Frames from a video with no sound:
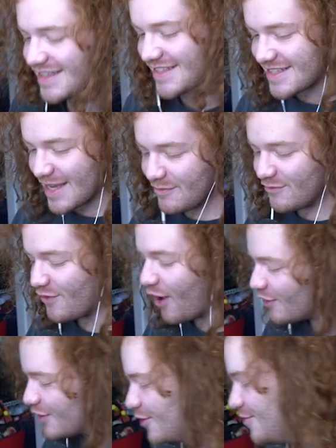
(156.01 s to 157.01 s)
in the same
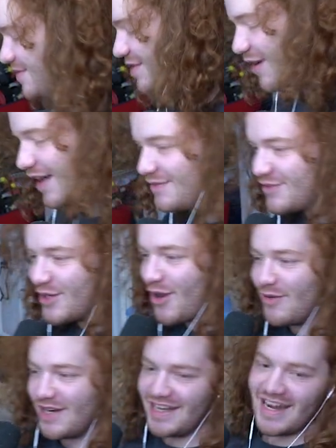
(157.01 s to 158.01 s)
volume, so I have to
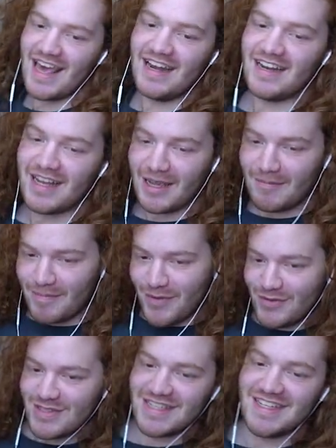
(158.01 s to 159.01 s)
go in and editing and
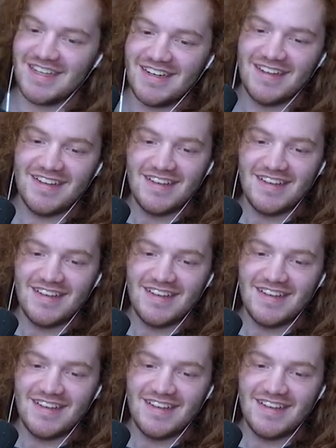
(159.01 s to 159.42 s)
boost it.